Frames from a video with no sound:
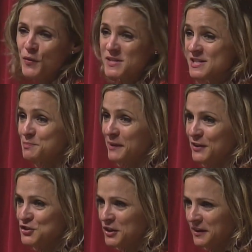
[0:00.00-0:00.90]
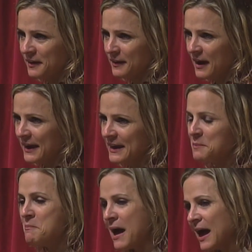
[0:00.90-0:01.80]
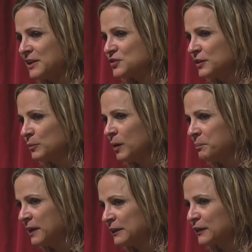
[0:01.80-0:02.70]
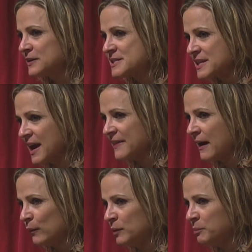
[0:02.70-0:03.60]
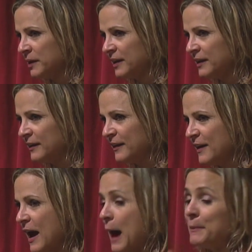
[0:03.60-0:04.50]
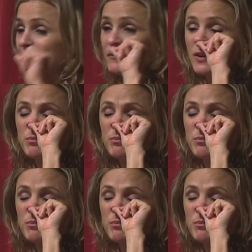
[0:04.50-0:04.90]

this is PG. I can't imagine what Piglet could say that would be. I mean, I've done